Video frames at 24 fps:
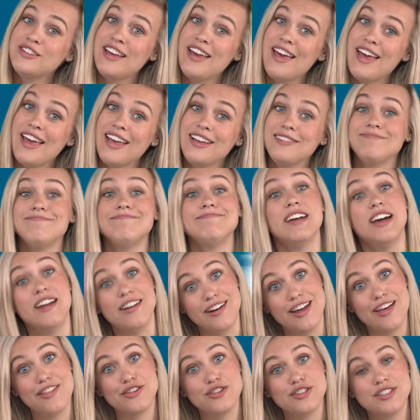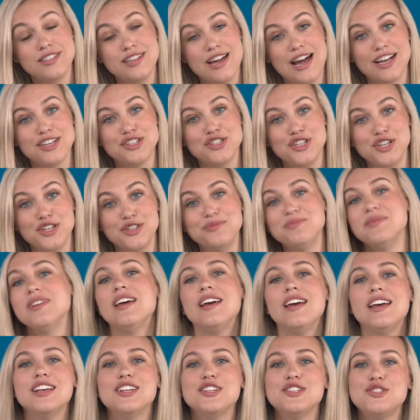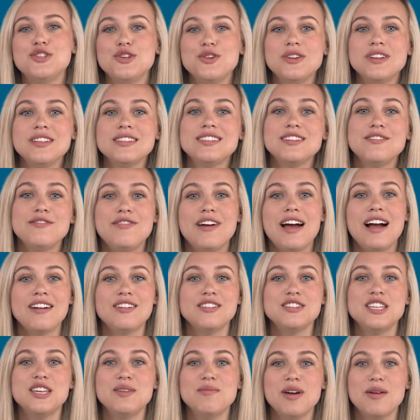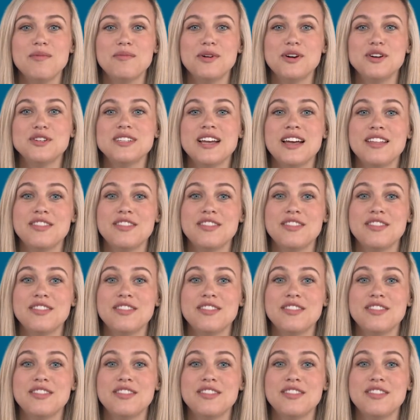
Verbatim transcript: day, another statue. Students and faculty members